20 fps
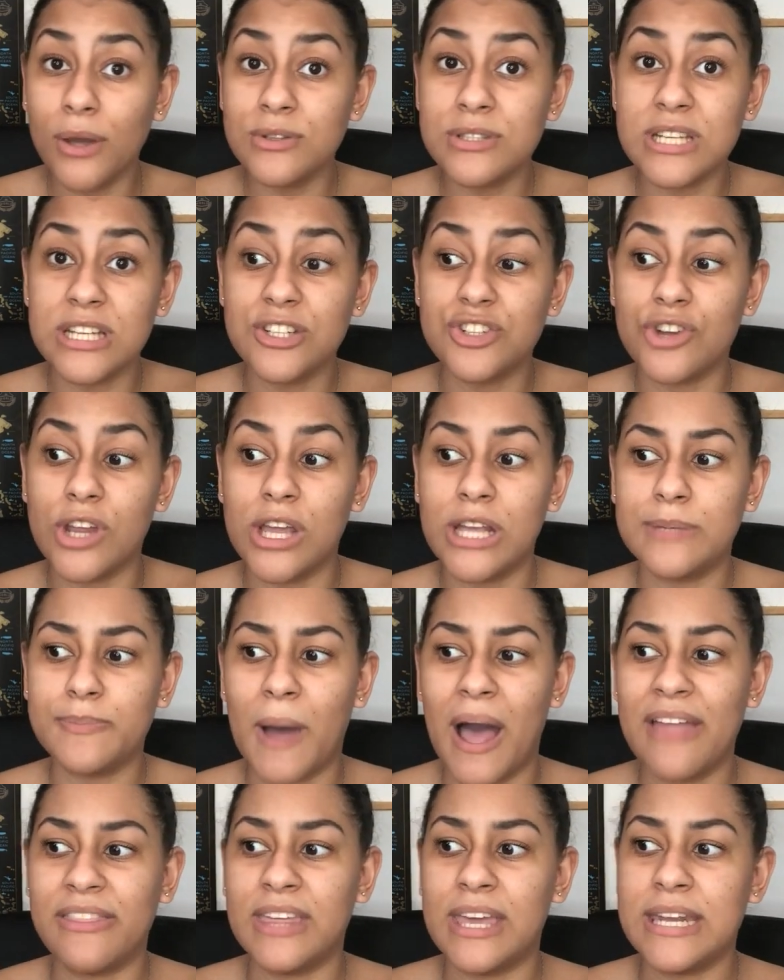most intrigued
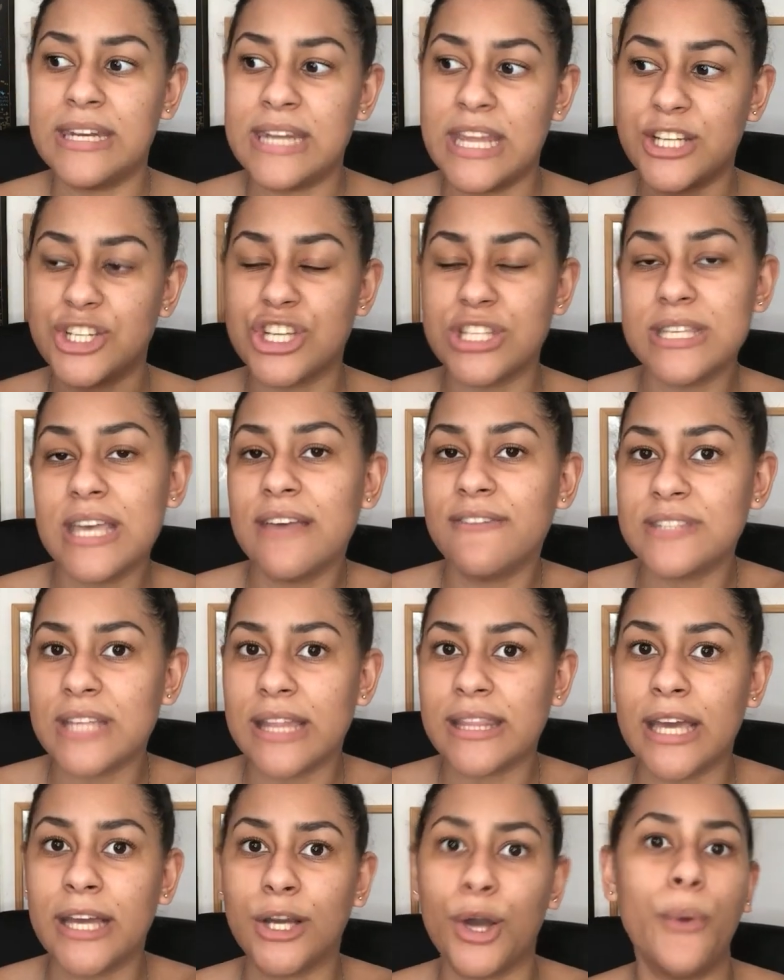by the initiatives
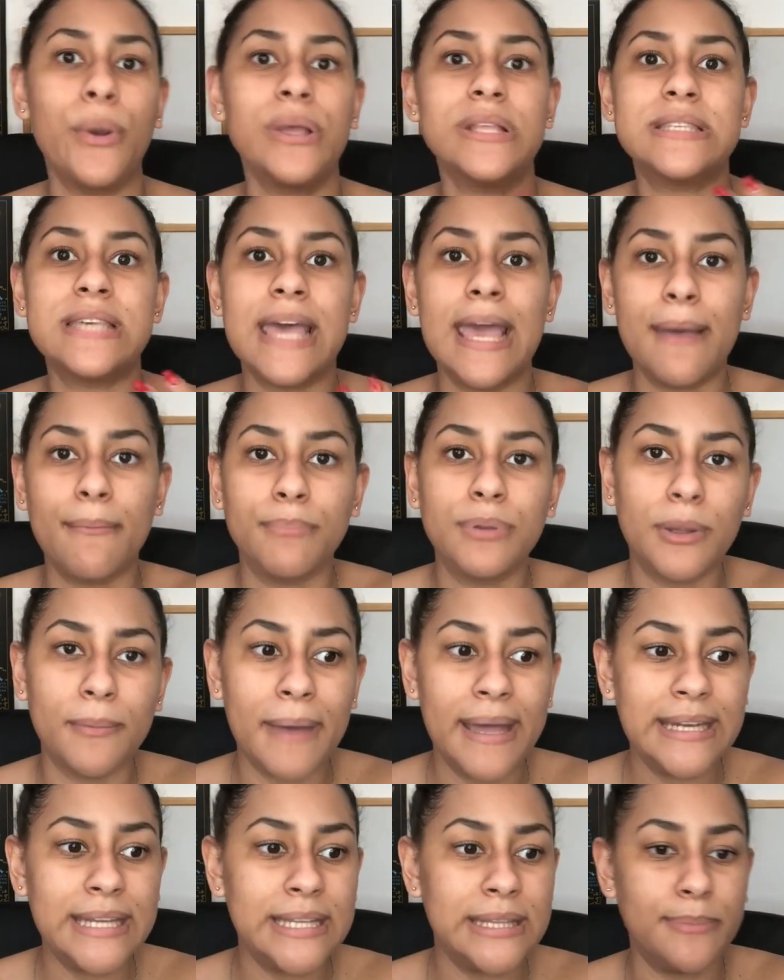that they're going to
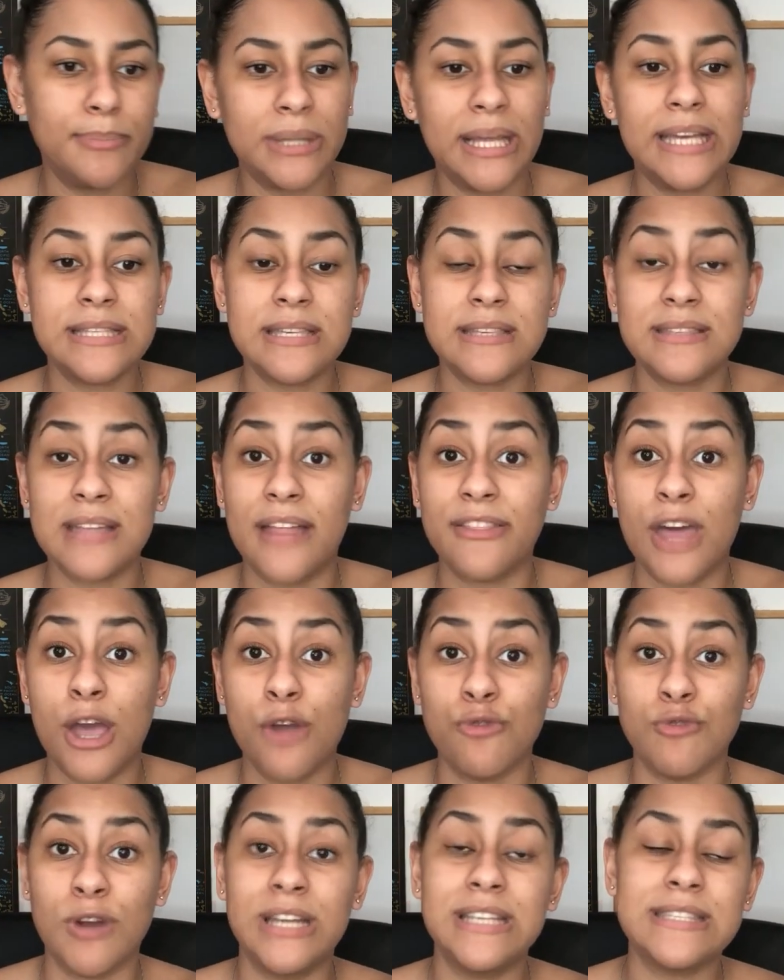implement in the places that
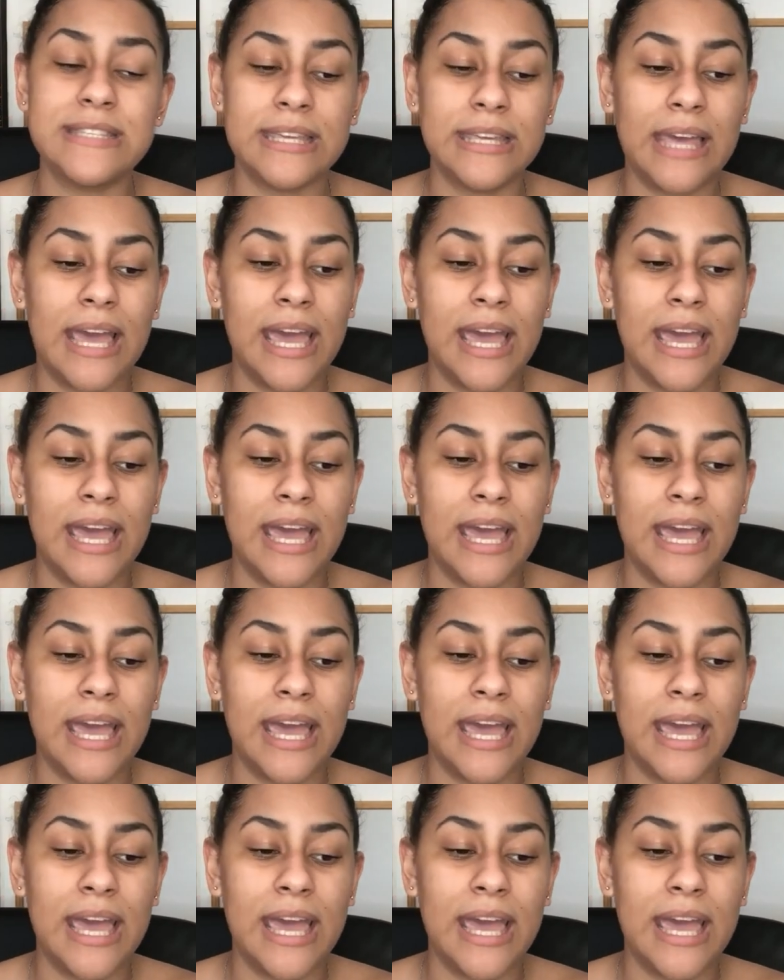they're racing